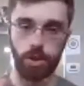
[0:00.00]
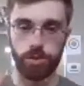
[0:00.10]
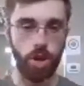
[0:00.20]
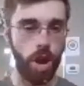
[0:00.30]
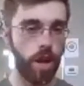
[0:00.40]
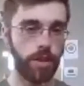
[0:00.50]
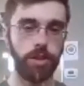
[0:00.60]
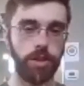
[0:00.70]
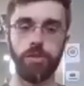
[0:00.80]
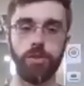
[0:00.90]
talking to
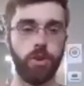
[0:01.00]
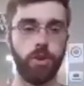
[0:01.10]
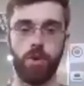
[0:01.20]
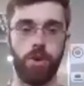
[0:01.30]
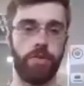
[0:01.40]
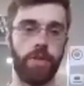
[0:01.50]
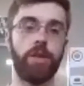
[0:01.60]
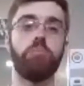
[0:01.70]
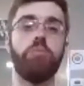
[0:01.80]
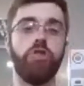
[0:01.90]
you. You don't want that.
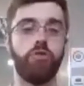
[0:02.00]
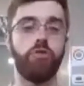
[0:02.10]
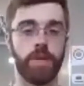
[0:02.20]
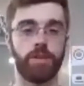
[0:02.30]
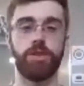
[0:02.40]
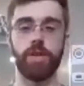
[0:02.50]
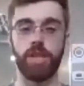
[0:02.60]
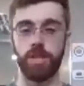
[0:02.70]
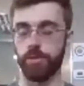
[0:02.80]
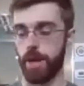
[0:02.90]
Movement is going to be key
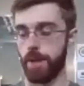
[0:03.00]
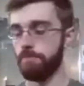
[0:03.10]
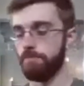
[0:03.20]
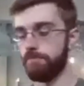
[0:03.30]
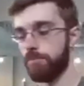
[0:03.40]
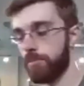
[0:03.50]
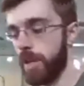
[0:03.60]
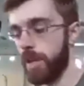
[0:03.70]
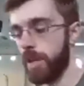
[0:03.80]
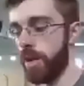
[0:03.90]
for
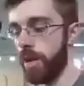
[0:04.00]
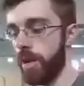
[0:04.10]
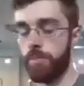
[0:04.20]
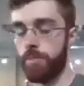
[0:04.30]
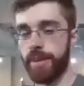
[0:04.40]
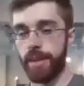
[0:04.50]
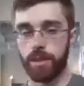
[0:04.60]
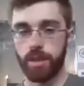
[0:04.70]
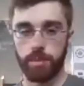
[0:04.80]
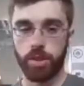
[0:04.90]
that. The next thing
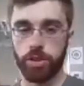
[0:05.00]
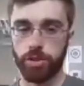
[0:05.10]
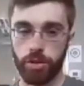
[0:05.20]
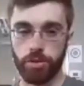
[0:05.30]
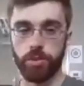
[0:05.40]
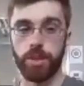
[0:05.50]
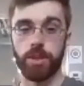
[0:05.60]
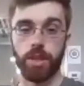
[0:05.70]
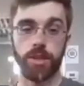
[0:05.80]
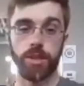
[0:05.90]
I'm going to show you is
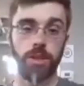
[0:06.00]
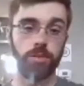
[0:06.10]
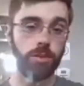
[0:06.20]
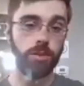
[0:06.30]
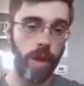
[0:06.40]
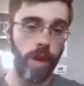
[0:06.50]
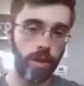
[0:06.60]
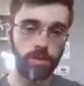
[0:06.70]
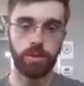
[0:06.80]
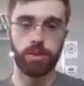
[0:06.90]
things that you can do
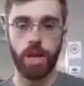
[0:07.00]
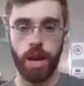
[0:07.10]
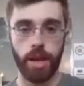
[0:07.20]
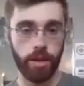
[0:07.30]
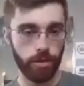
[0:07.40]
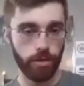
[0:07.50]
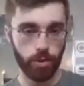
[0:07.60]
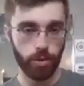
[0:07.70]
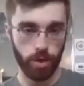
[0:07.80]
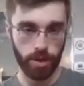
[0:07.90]
outside of your
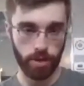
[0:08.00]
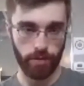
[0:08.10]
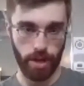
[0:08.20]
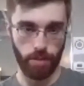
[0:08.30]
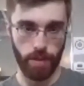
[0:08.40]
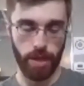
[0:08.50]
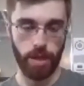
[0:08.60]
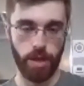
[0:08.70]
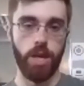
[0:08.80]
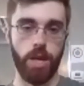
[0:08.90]
work environment
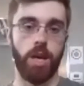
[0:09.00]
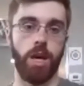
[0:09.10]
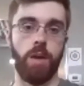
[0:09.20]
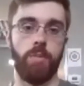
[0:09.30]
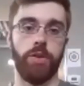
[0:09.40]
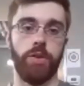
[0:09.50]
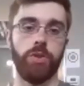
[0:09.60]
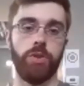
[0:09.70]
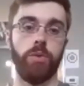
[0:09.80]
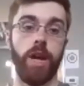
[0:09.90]

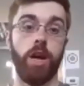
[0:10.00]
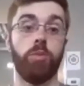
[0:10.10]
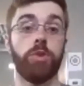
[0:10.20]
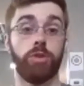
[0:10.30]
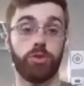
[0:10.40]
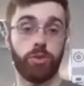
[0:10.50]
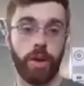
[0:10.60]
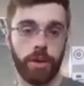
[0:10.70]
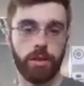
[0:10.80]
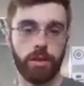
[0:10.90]
to help
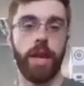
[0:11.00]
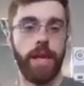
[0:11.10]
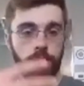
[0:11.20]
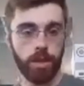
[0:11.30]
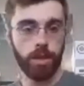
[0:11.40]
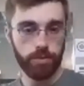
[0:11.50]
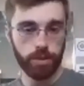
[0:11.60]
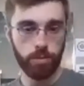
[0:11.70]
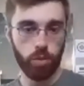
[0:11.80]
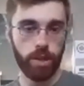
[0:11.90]
strengthen and give some
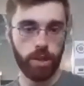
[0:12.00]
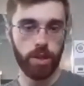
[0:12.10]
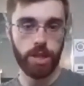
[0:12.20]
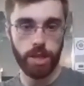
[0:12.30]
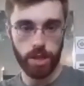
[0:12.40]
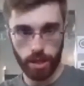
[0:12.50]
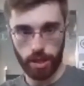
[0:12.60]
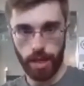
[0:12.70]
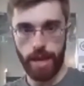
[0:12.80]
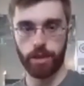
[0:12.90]
mobility in an
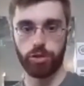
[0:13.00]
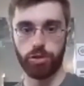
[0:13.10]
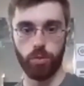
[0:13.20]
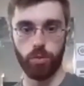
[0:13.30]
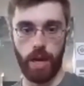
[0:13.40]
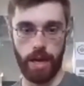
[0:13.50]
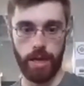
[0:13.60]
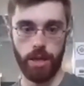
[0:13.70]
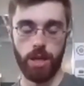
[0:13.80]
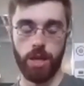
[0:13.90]
extra way
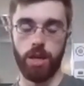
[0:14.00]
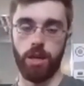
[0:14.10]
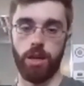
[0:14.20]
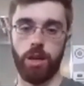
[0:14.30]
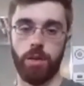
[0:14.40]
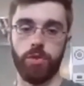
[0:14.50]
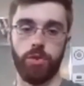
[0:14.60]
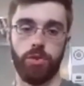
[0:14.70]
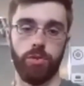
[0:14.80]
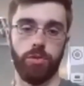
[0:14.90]

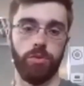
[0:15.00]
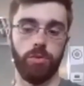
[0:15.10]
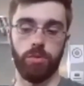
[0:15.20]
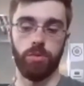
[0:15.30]
to